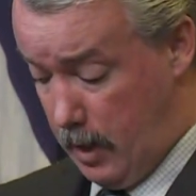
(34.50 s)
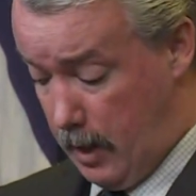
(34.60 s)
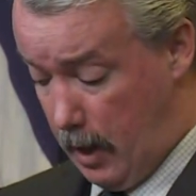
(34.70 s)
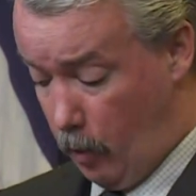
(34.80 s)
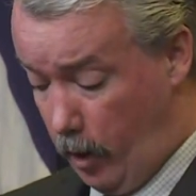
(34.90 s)

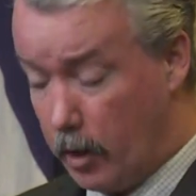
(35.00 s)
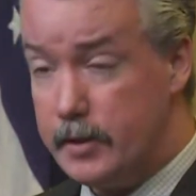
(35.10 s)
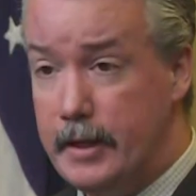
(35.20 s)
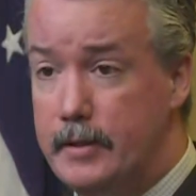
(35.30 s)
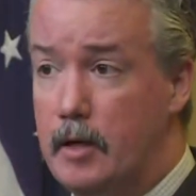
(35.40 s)
Uh, we are
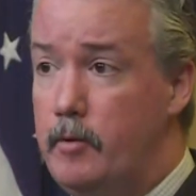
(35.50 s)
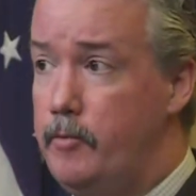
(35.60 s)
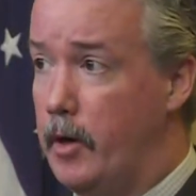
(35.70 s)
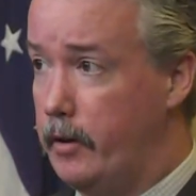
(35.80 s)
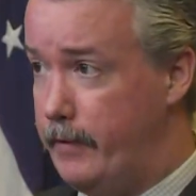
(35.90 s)
seeing some
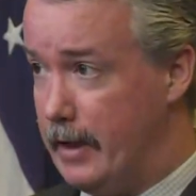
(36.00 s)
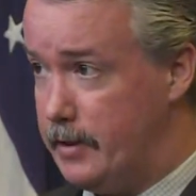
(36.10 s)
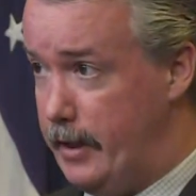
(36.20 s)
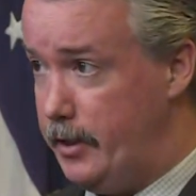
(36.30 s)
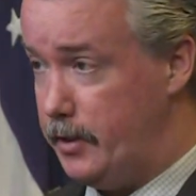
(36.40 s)
movement on the
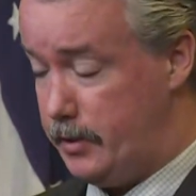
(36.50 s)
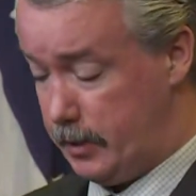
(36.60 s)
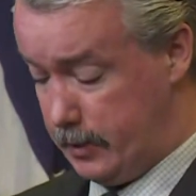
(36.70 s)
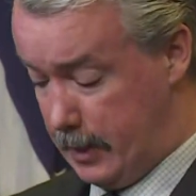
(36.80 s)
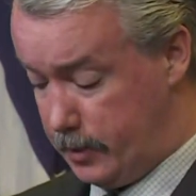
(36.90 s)
vaccination
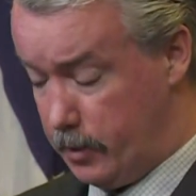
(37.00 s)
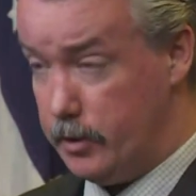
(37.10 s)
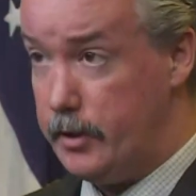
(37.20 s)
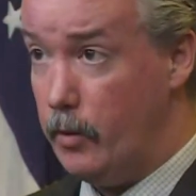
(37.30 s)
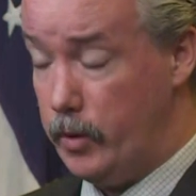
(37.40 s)
since last
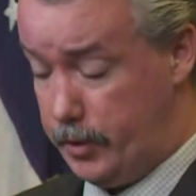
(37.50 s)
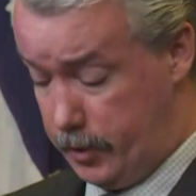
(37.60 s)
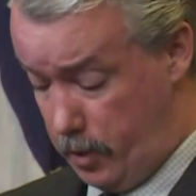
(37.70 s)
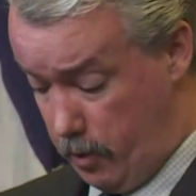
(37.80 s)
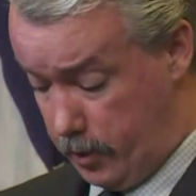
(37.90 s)
Thursday, which is
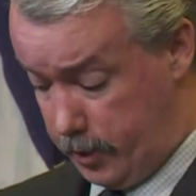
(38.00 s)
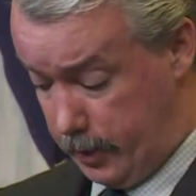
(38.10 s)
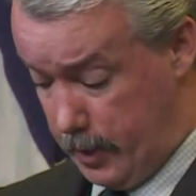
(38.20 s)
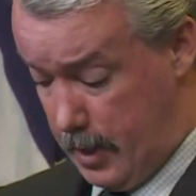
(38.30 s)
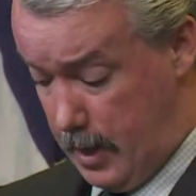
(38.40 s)

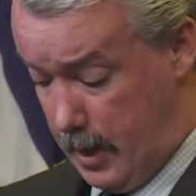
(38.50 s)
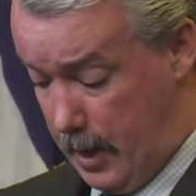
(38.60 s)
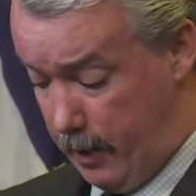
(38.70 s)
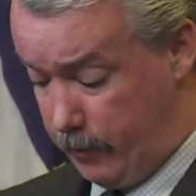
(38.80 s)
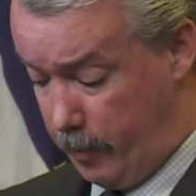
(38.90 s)
encouraging.
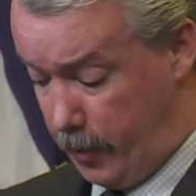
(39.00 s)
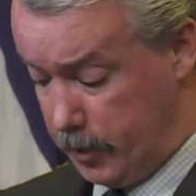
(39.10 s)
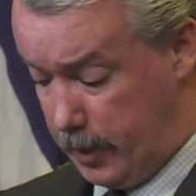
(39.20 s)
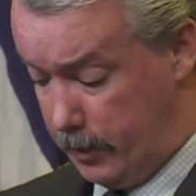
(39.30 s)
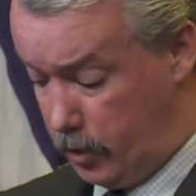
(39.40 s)
Uh, from
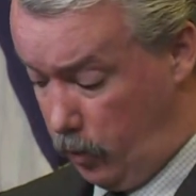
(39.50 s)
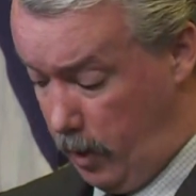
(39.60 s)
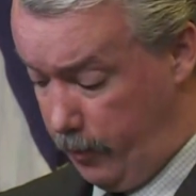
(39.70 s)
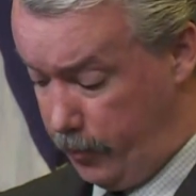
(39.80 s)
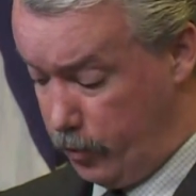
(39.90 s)
Thursday the
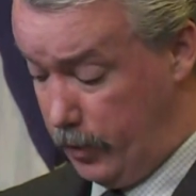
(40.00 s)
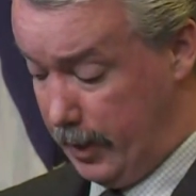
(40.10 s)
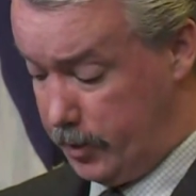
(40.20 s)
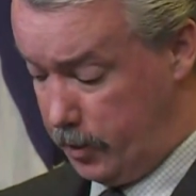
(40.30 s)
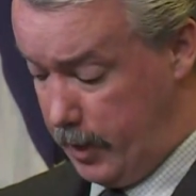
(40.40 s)
12th through
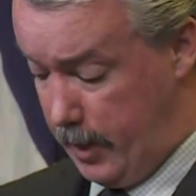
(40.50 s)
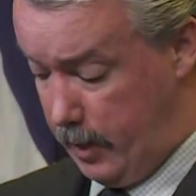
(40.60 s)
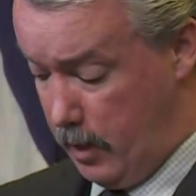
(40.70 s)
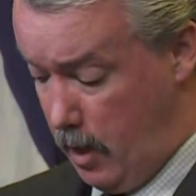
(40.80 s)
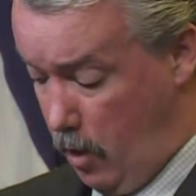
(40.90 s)

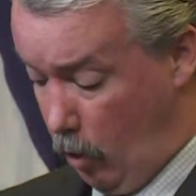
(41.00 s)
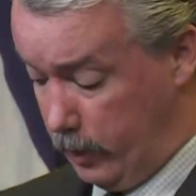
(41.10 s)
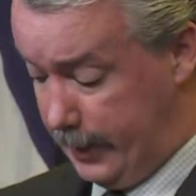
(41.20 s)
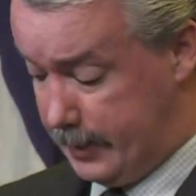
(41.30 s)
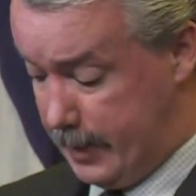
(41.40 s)
yesterday,
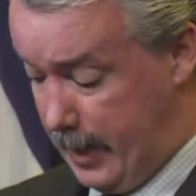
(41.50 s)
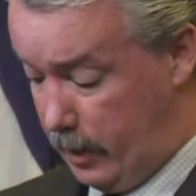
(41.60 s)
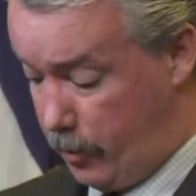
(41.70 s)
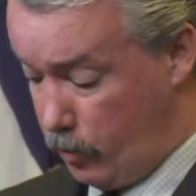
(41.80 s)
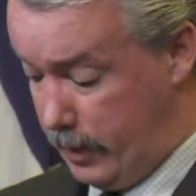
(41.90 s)
Orleans
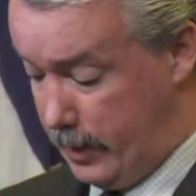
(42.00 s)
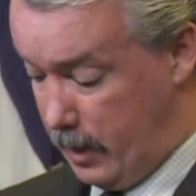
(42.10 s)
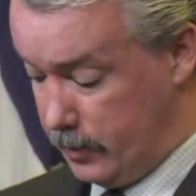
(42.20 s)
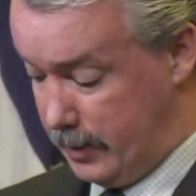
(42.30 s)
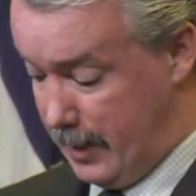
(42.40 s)
gained
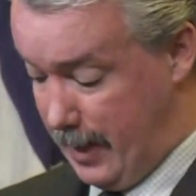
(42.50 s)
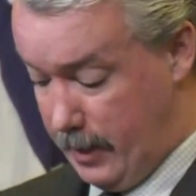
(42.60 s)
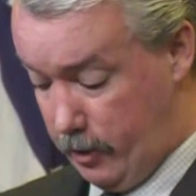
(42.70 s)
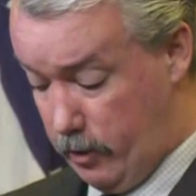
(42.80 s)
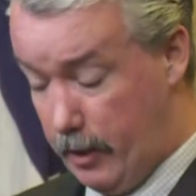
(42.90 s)

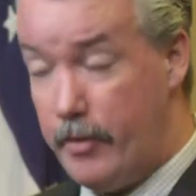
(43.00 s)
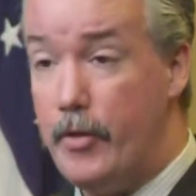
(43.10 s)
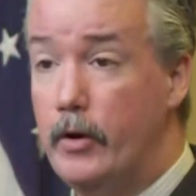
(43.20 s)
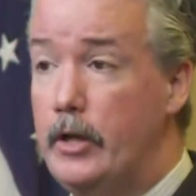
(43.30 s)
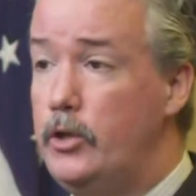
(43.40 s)

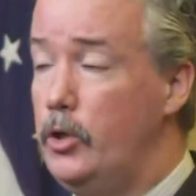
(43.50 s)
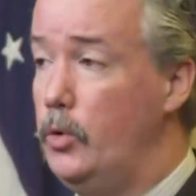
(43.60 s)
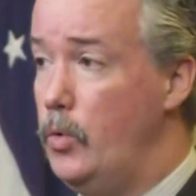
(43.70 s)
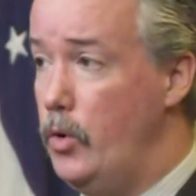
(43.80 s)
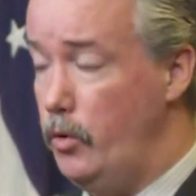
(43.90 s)

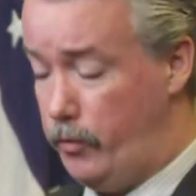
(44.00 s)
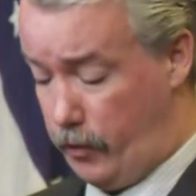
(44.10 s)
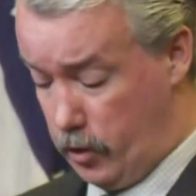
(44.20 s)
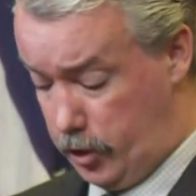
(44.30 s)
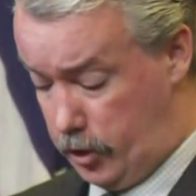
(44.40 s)
3,932 new
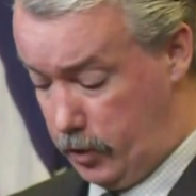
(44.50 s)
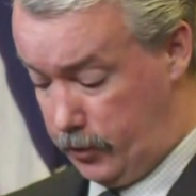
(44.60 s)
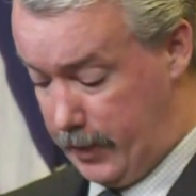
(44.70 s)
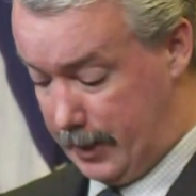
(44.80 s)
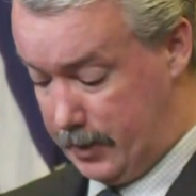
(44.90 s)
first
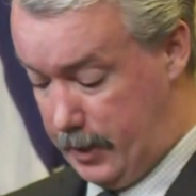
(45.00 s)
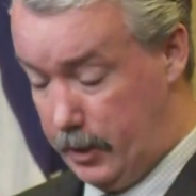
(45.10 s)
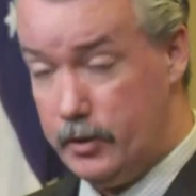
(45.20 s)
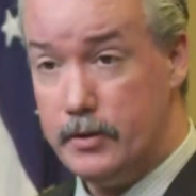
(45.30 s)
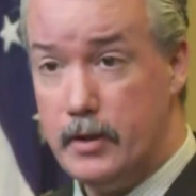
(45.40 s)
dose
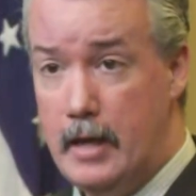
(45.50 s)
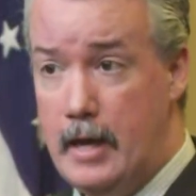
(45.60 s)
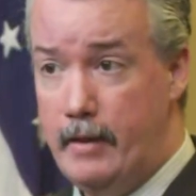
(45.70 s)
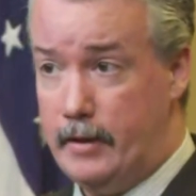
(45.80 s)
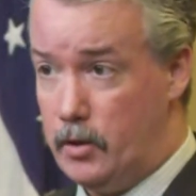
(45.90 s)
vaccinations.
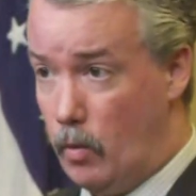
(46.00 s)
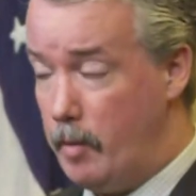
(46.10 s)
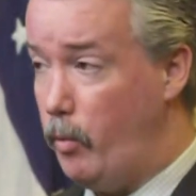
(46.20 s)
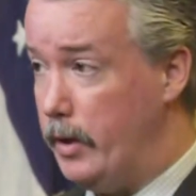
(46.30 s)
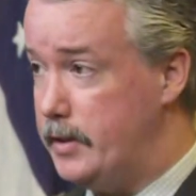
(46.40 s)
That's a
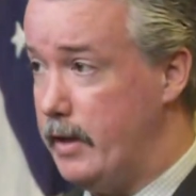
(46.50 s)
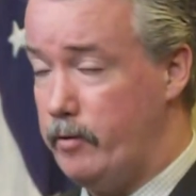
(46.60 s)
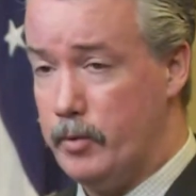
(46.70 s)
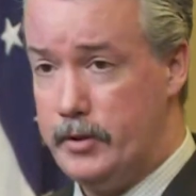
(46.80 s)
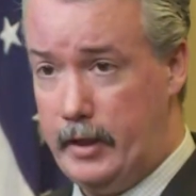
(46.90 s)

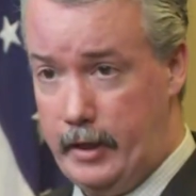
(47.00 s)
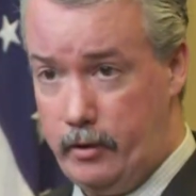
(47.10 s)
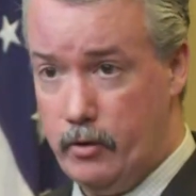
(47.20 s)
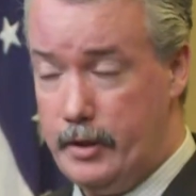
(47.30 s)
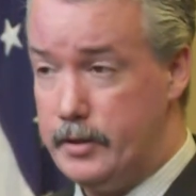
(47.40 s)
1.7%
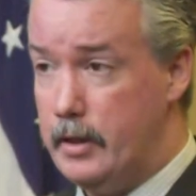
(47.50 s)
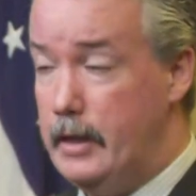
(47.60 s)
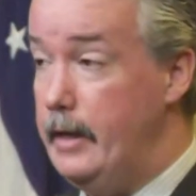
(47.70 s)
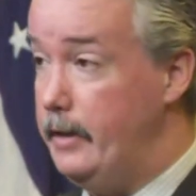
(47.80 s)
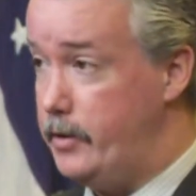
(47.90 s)
increase.
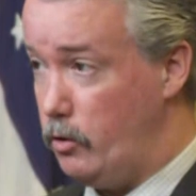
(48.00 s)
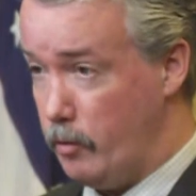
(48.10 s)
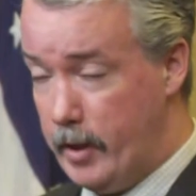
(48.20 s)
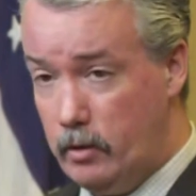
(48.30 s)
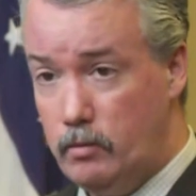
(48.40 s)
It's
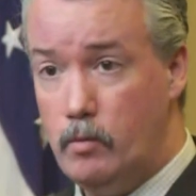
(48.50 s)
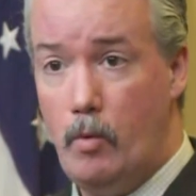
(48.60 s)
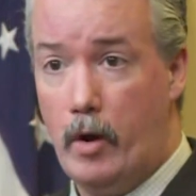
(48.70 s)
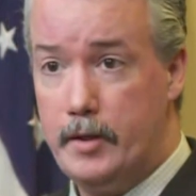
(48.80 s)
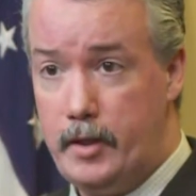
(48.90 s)
incremental. We
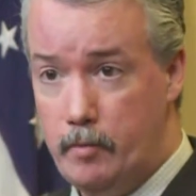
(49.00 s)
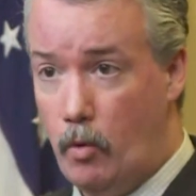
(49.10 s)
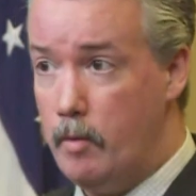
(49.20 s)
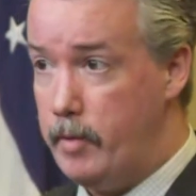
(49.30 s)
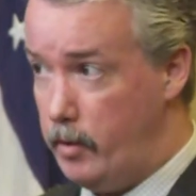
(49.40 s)
want to see
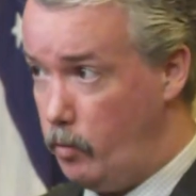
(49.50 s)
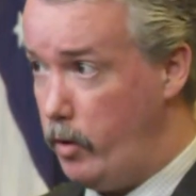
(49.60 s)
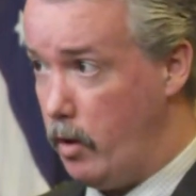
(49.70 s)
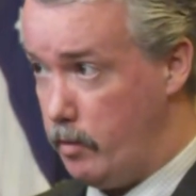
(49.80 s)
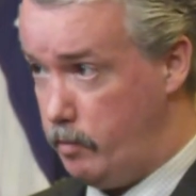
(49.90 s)
more, but
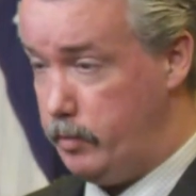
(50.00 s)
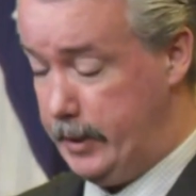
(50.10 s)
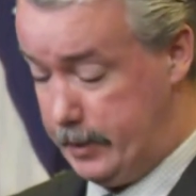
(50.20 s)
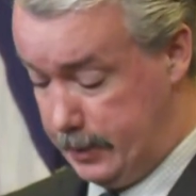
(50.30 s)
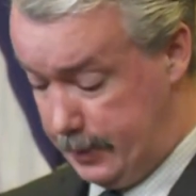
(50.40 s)
we are
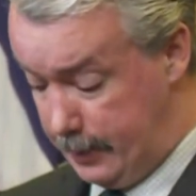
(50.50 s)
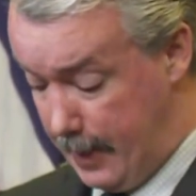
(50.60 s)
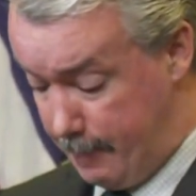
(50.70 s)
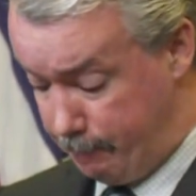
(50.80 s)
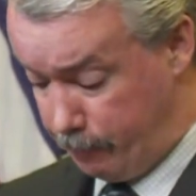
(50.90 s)
pleased to see
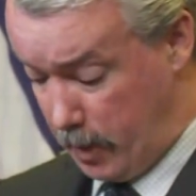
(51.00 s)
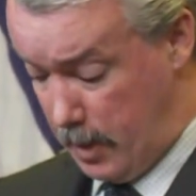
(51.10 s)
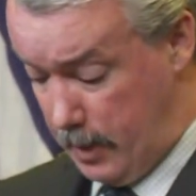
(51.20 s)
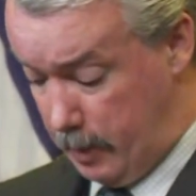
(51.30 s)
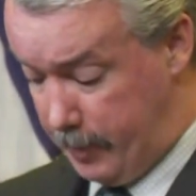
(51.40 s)
that.
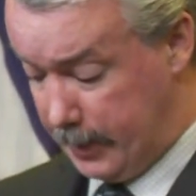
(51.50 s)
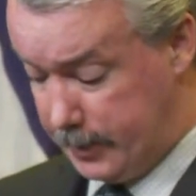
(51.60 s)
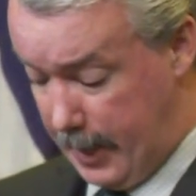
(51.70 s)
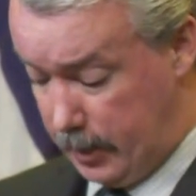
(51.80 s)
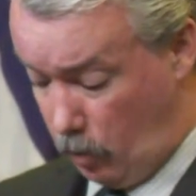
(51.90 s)
The
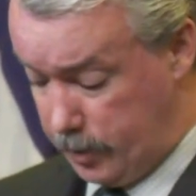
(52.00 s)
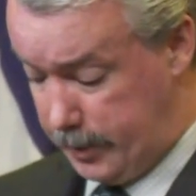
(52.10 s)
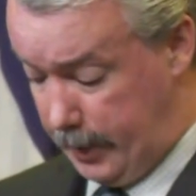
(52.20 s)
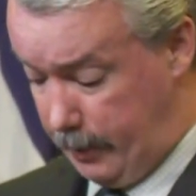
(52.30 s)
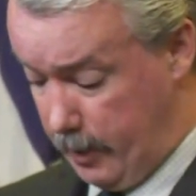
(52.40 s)
biggest gains were
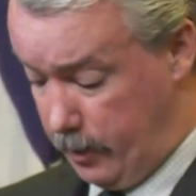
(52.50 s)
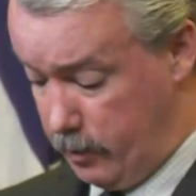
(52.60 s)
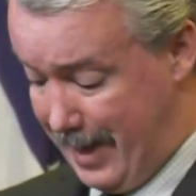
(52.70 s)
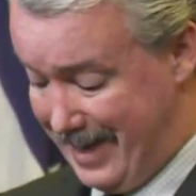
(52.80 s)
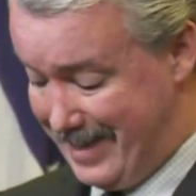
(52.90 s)
seen in the
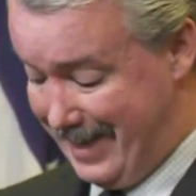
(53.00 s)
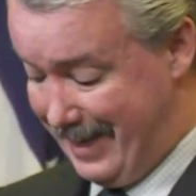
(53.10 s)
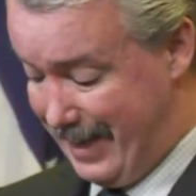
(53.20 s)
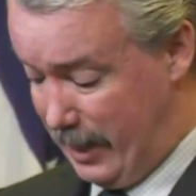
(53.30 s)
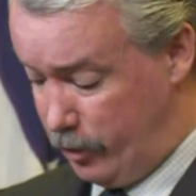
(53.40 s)
under
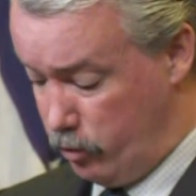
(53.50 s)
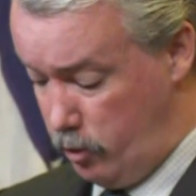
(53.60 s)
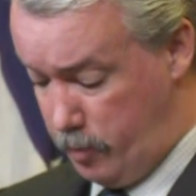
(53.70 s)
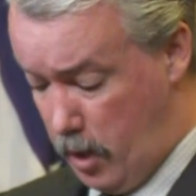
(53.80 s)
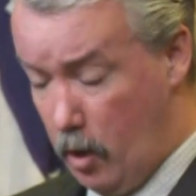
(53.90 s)
18 age
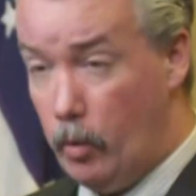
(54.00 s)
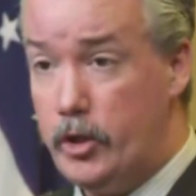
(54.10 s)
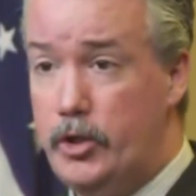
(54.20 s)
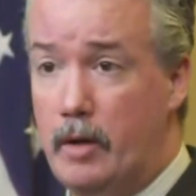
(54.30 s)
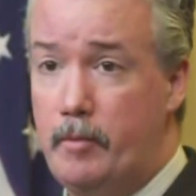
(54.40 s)
group,
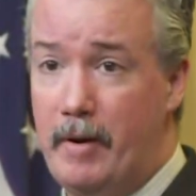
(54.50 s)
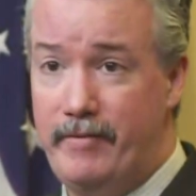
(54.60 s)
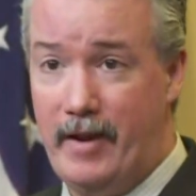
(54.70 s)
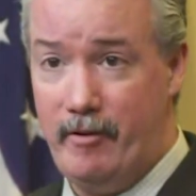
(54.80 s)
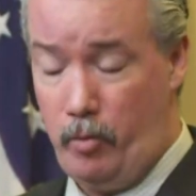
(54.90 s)
which jumped by
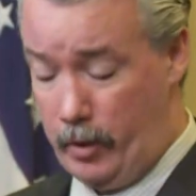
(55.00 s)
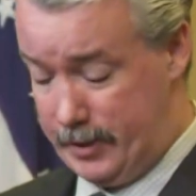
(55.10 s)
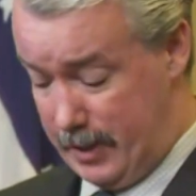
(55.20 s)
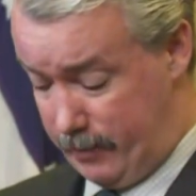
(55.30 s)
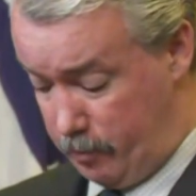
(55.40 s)

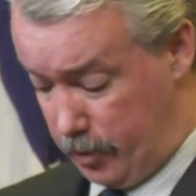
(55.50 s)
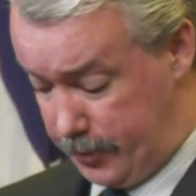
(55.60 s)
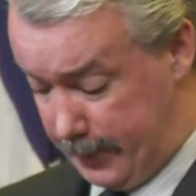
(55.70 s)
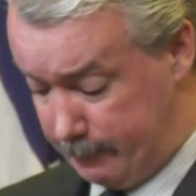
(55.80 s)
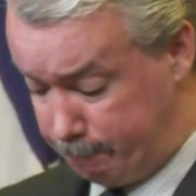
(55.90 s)
5.7%.